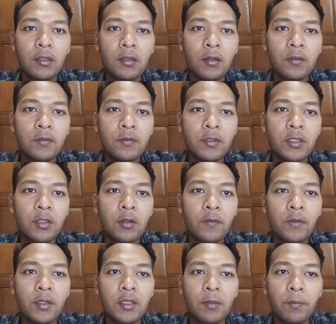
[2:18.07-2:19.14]
countries
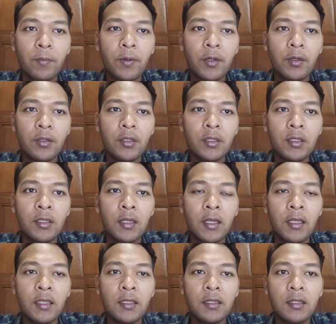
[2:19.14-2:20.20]
over the period
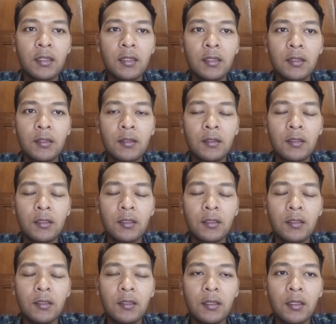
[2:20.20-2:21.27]

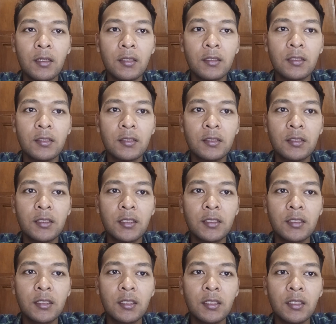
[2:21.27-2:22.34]

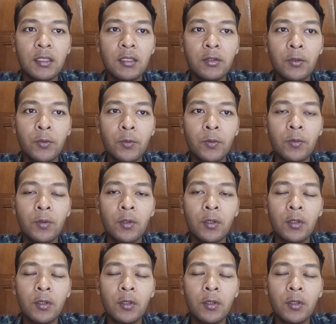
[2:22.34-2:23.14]
1960 to